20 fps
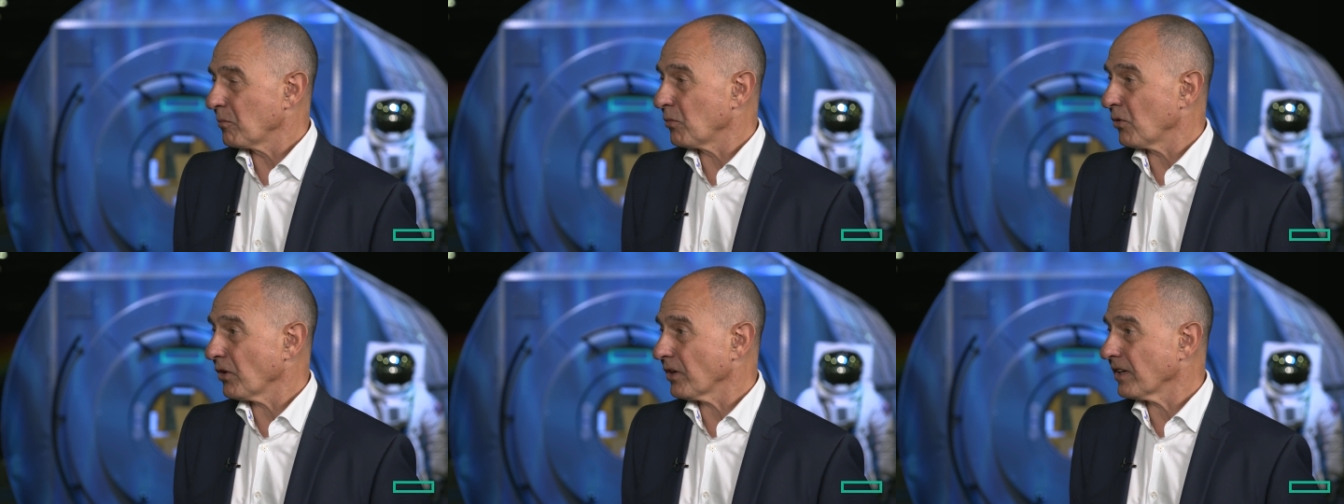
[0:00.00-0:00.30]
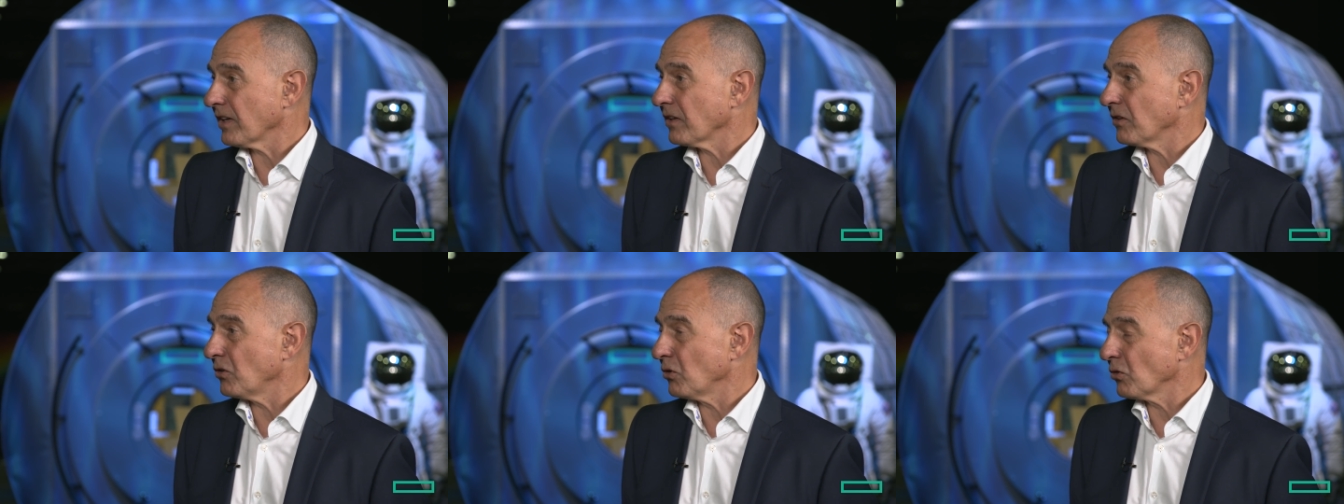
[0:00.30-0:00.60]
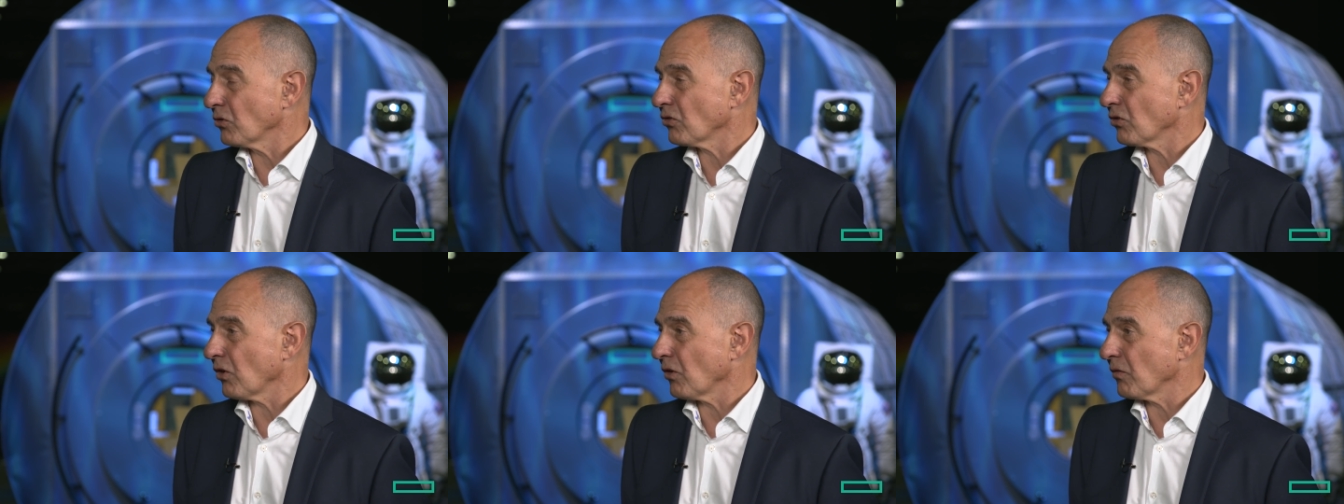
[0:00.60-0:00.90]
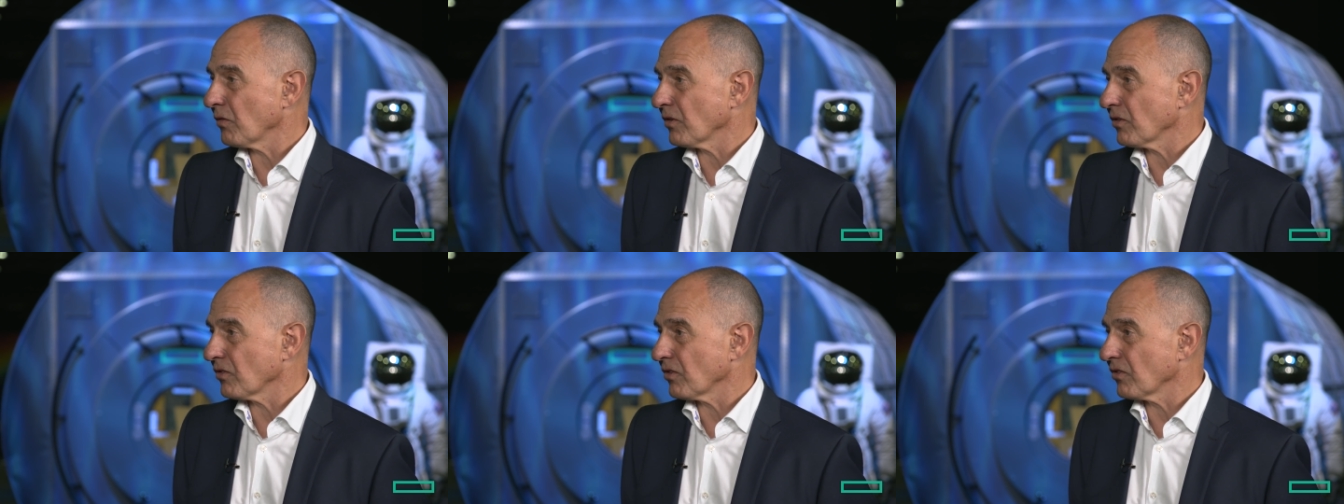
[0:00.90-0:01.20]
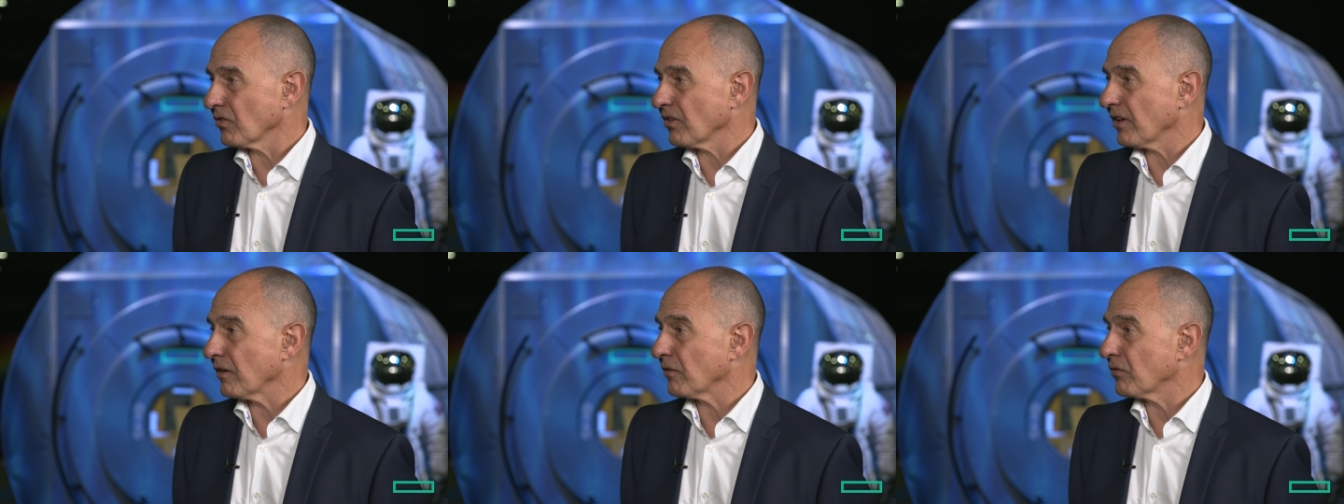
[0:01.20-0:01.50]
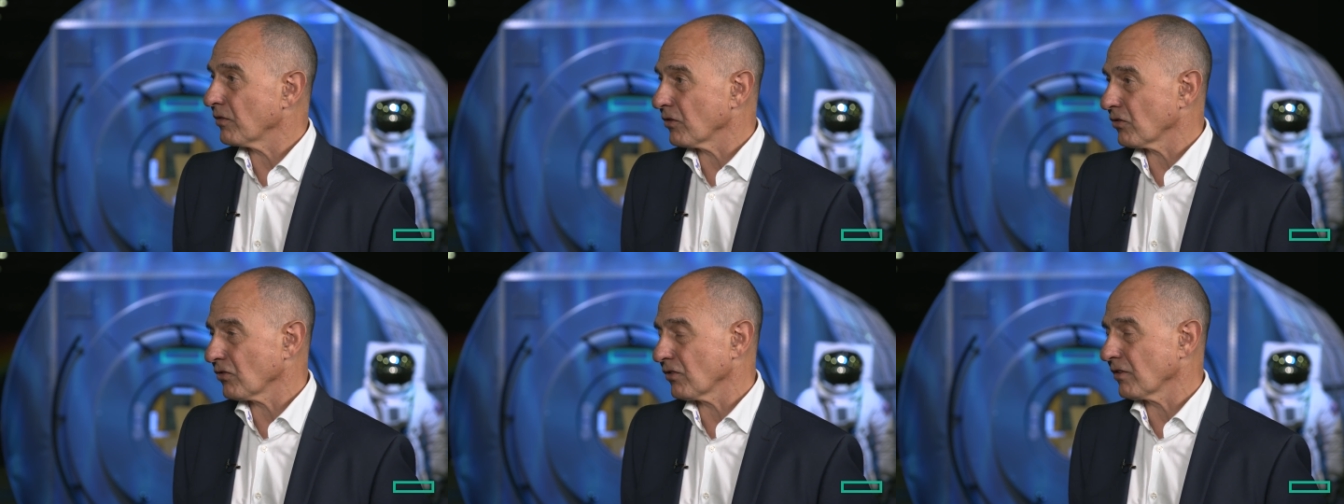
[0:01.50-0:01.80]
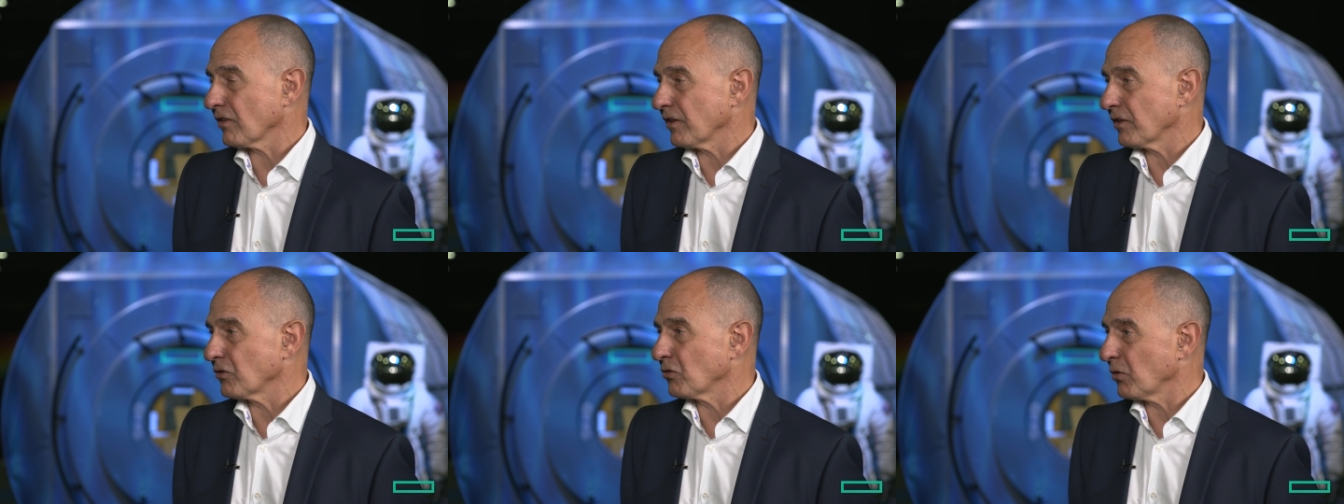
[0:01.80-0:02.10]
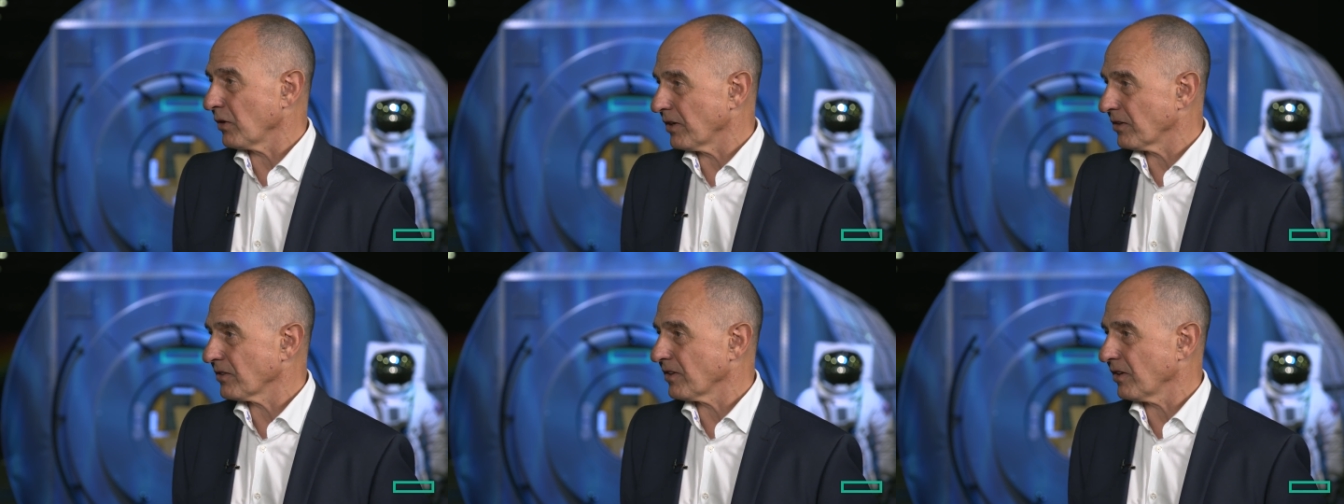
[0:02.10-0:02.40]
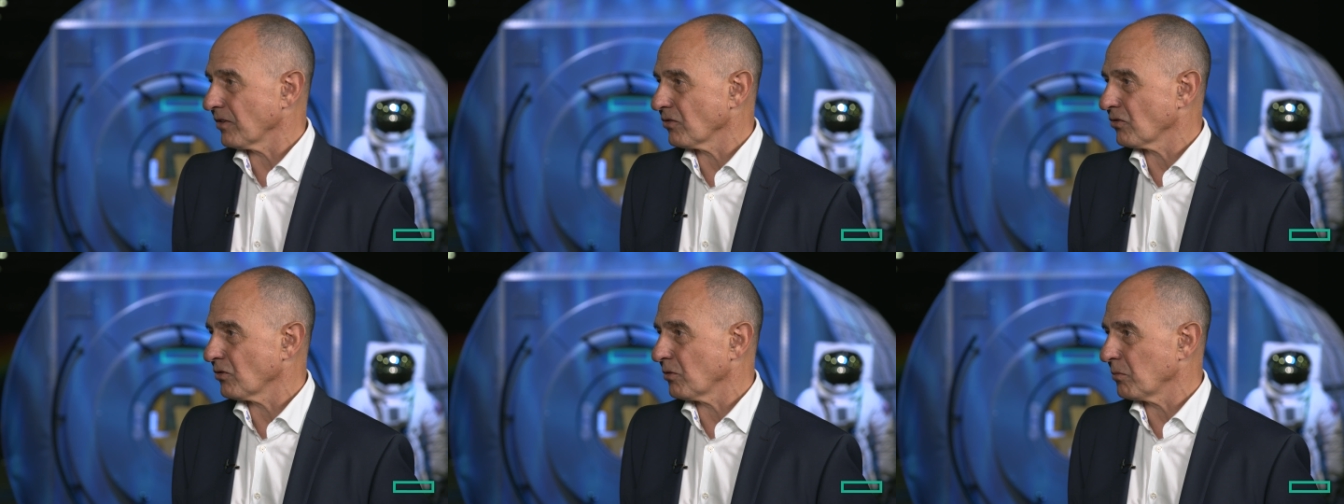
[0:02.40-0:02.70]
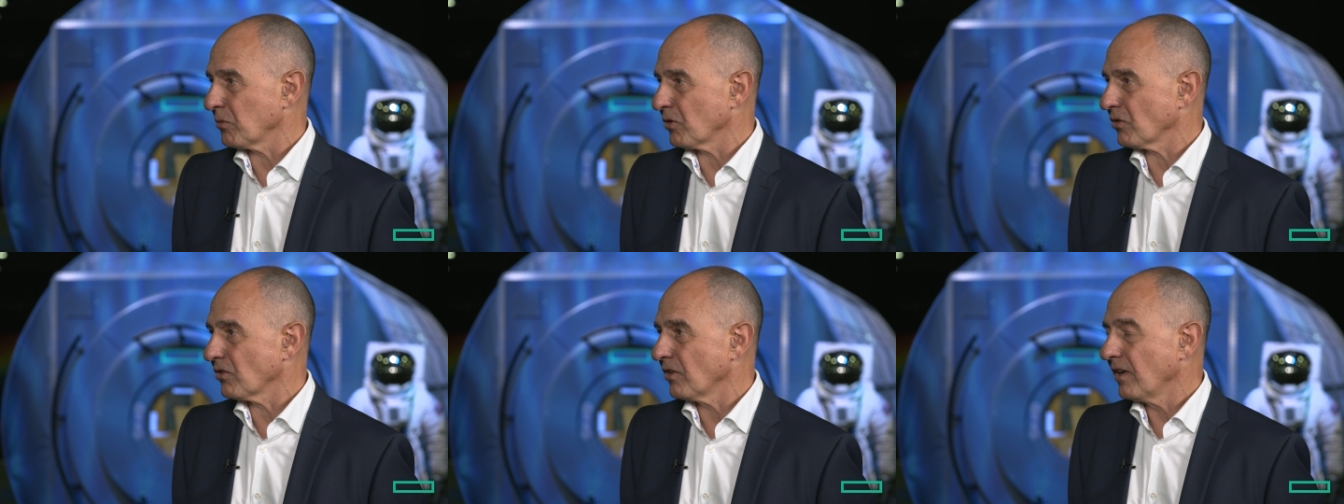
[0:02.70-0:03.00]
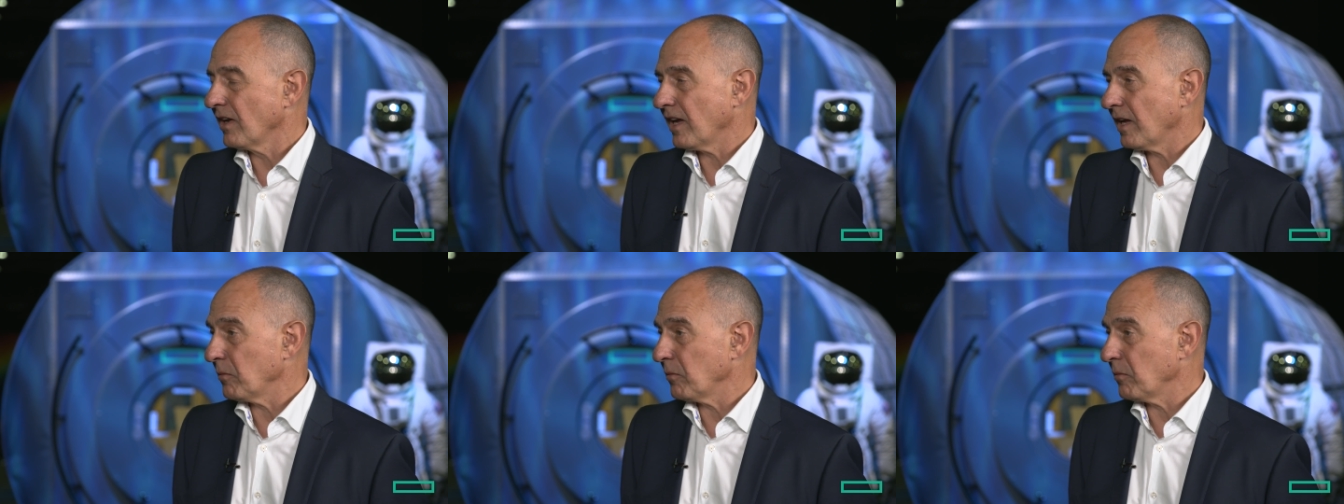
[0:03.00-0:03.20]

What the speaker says: bringing new services efficiently to end customers